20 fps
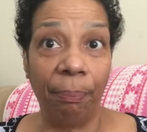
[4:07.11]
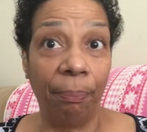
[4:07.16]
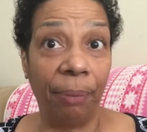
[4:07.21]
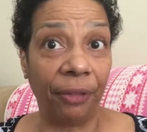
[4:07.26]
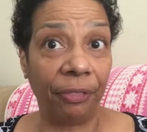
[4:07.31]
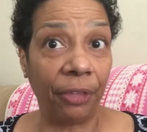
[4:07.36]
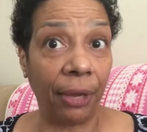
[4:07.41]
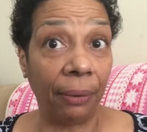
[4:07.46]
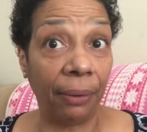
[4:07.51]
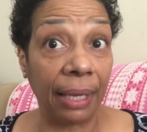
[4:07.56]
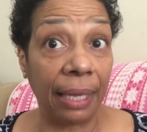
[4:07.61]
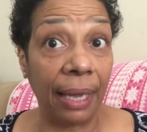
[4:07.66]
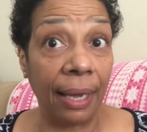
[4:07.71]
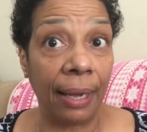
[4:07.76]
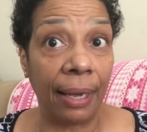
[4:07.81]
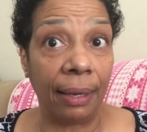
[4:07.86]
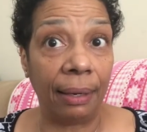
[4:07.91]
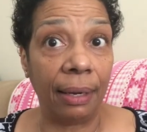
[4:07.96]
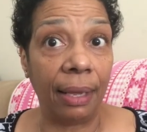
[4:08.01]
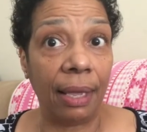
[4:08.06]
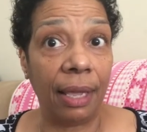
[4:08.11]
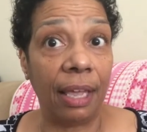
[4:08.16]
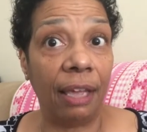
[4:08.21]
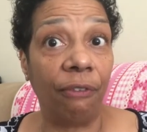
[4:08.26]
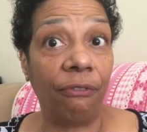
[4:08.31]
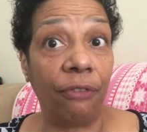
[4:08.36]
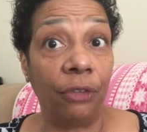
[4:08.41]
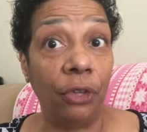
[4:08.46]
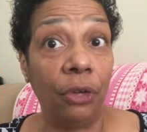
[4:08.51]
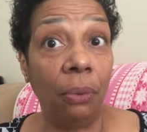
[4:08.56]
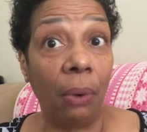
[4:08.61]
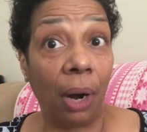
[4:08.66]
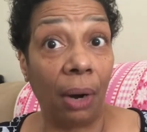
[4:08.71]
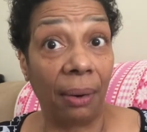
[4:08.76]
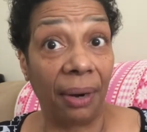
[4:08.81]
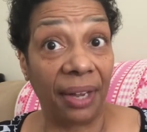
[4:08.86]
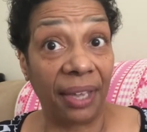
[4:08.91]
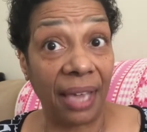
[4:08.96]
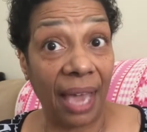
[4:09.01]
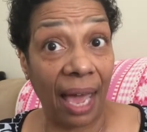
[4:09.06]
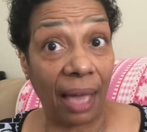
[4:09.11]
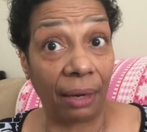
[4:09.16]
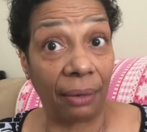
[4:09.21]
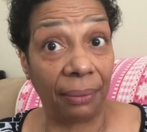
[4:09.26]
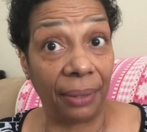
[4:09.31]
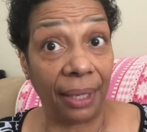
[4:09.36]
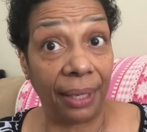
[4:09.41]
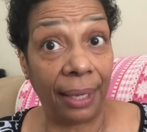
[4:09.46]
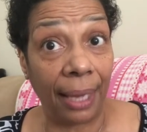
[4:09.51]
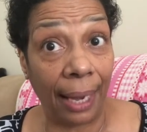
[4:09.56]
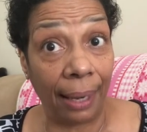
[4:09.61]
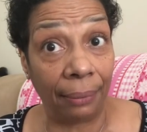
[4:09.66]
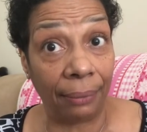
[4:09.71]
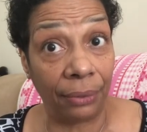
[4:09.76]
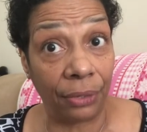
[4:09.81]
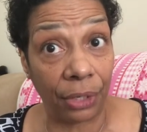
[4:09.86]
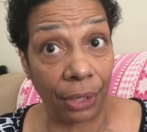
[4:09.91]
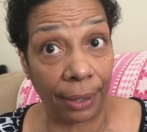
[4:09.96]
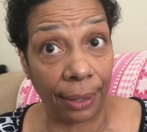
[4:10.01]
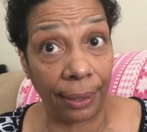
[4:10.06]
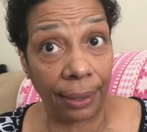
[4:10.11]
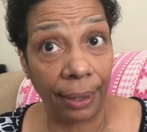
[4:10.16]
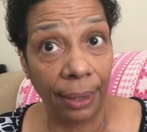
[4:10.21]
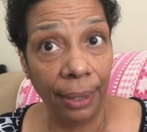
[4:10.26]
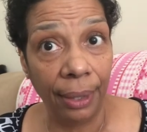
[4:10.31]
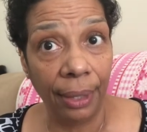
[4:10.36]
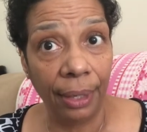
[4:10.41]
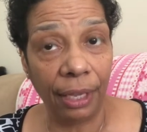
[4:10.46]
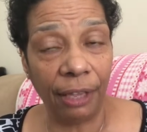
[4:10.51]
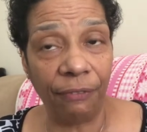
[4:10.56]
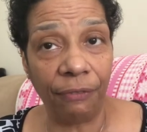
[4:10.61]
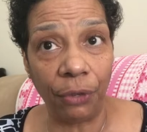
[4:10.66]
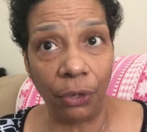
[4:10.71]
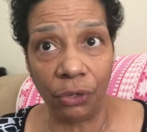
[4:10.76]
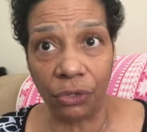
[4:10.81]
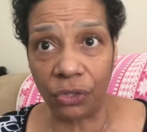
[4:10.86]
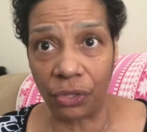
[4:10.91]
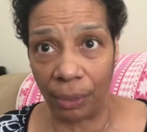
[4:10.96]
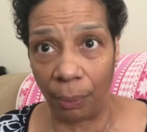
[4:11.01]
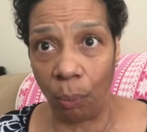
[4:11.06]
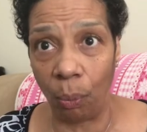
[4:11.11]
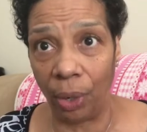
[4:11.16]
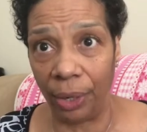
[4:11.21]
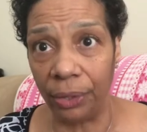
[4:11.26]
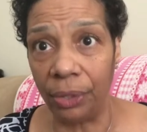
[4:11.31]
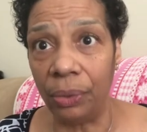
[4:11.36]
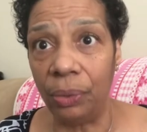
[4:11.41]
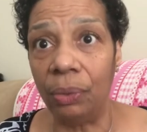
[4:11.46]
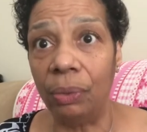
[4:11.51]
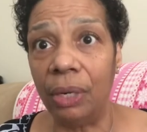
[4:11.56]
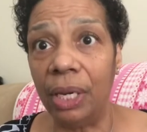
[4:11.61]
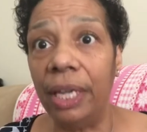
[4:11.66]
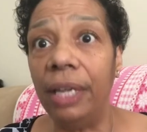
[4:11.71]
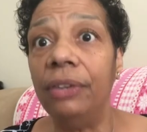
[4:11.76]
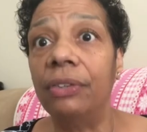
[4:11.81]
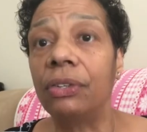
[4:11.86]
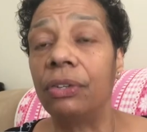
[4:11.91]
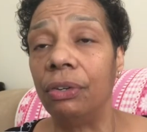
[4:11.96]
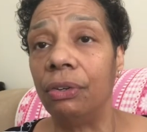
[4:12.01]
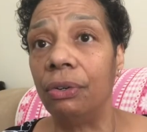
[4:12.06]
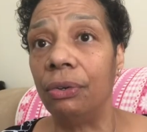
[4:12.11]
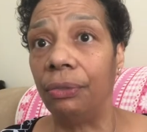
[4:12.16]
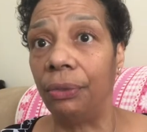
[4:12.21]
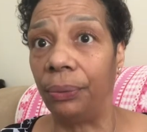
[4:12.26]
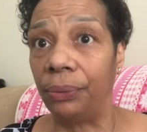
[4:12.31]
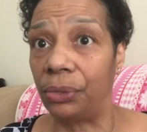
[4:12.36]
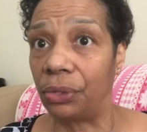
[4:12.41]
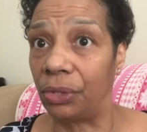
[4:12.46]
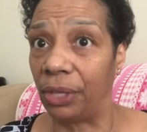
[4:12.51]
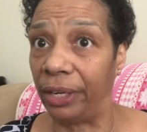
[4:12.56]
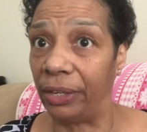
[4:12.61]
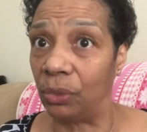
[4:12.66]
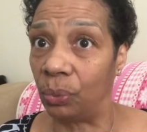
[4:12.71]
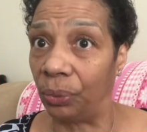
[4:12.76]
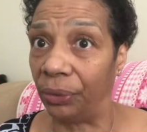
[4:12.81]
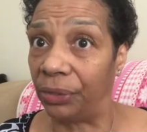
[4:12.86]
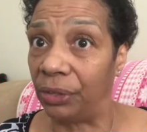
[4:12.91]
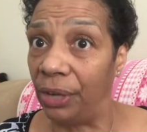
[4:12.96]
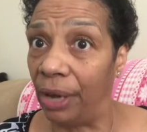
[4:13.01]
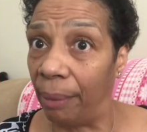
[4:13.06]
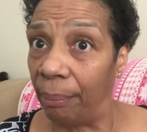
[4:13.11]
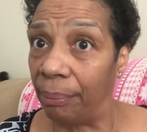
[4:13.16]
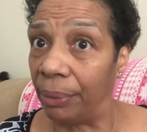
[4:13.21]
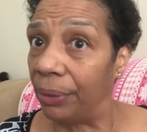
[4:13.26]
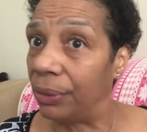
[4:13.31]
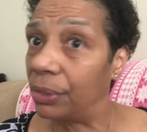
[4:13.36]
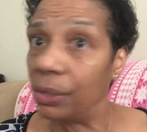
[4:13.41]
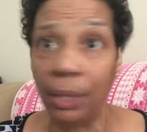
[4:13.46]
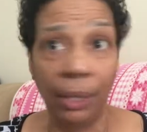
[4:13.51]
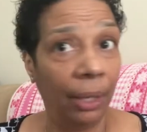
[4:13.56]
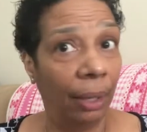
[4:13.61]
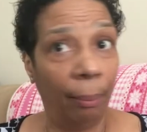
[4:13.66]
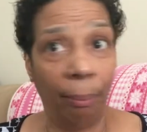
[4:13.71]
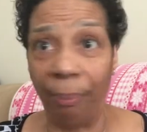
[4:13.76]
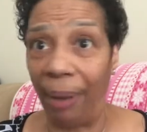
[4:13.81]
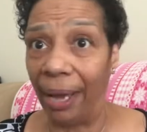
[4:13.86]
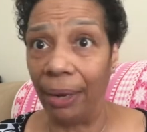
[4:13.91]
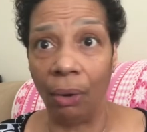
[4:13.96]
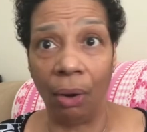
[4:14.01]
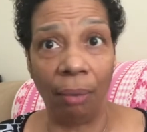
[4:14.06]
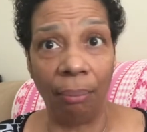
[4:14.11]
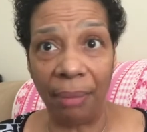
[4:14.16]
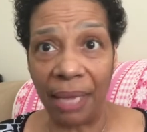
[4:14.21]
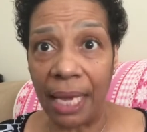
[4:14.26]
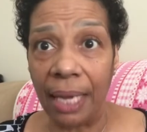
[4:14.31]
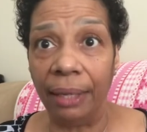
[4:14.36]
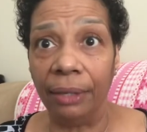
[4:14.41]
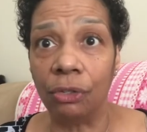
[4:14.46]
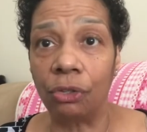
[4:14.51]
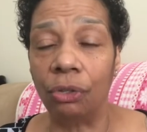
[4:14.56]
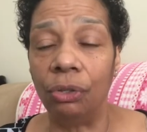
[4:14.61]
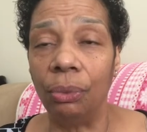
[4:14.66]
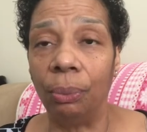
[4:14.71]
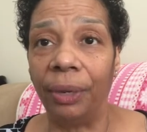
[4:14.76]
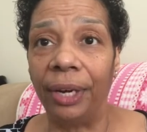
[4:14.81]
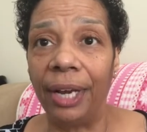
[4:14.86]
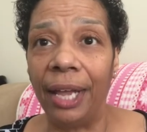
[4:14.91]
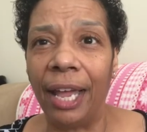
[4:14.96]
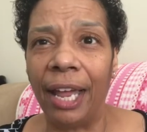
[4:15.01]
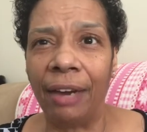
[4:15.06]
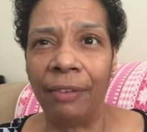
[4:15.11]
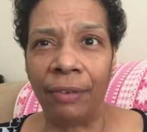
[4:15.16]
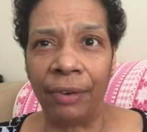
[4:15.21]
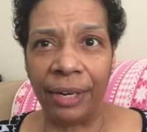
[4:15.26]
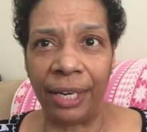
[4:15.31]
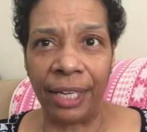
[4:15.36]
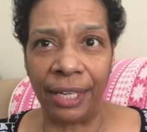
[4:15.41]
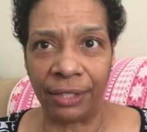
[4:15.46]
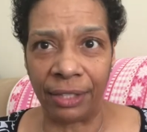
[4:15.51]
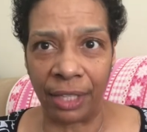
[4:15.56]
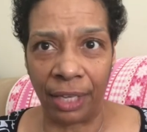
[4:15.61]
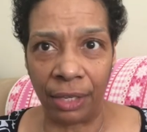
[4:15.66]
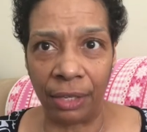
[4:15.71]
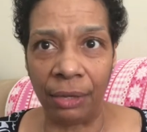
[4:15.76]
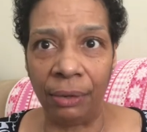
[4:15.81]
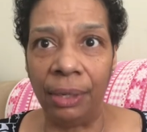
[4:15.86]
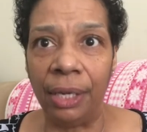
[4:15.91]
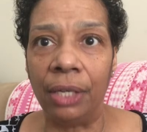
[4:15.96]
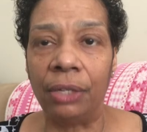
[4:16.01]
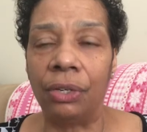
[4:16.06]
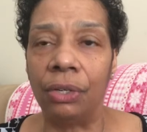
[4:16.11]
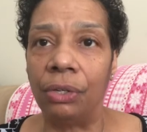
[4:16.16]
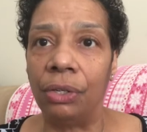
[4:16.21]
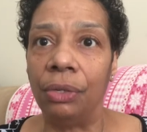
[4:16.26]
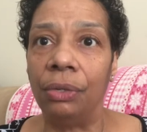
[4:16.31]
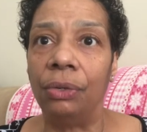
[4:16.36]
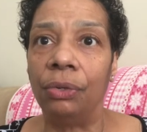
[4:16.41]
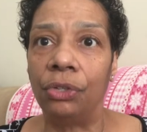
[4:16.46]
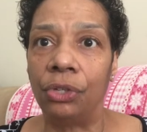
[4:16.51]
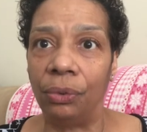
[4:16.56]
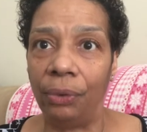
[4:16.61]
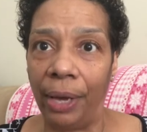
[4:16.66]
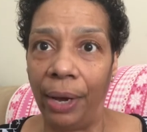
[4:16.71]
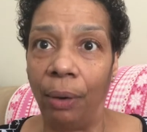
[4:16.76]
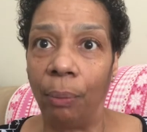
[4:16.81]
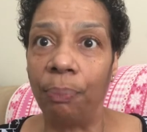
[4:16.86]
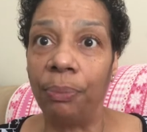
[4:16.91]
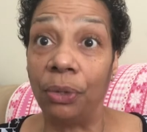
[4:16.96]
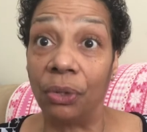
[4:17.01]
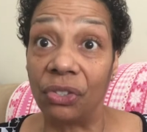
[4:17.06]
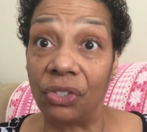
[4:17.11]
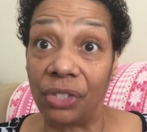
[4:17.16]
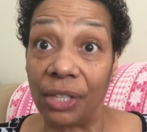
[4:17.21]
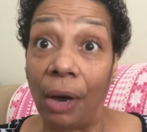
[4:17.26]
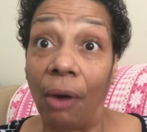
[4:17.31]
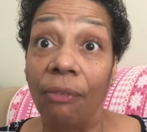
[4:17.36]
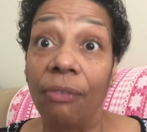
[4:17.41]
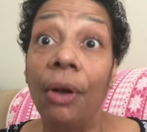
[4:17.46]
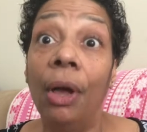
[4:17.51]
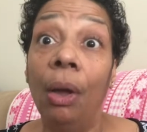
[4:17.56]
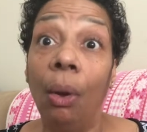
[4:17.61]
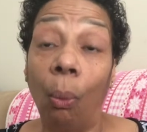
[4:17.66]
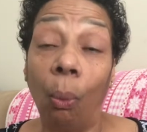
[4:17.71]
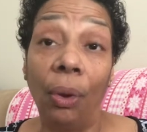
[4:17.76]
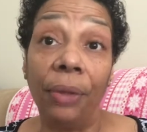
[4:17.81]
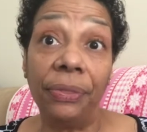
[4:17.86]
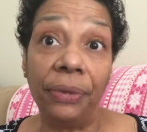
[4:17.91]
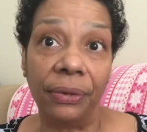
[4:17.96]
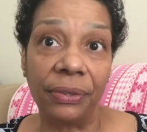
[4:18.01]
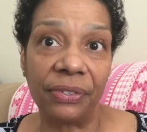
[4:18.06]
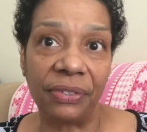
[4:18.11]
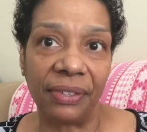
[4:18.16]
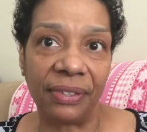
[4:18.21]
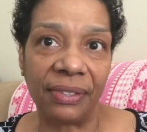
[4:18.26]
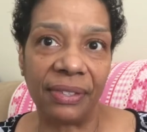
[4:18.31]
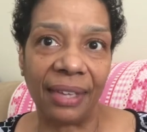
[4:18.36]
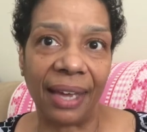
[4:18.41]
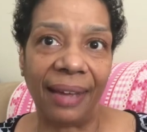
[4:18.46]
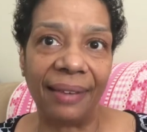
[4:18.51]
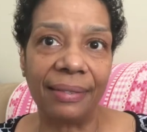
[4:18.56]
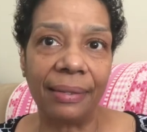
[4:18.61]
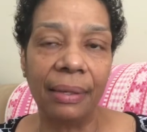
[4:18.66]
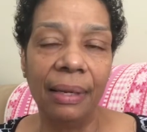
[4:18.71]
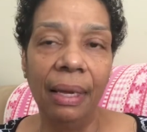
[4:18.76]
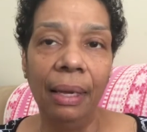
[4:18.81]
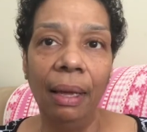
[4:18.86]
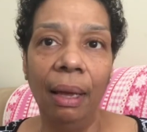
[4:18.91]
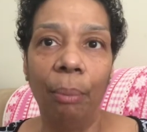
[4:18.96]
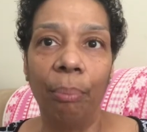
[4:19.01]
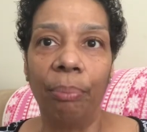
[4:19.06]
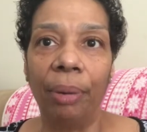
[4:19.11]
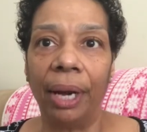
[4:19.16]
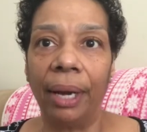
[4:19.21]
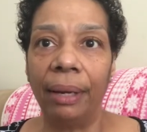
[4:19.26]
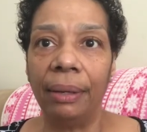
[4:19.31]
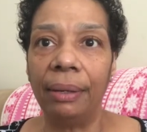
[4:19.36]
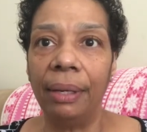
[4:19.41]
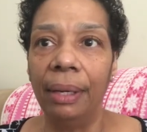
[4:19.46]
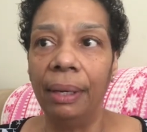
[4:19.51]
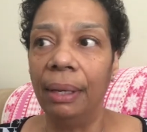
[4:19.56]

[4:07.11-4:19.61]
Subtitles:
But there again, if you are a calorie counter, if you're someone who needs to do those things with numbers, by all means, do whatever it is that you need to do to help yourself with your success. But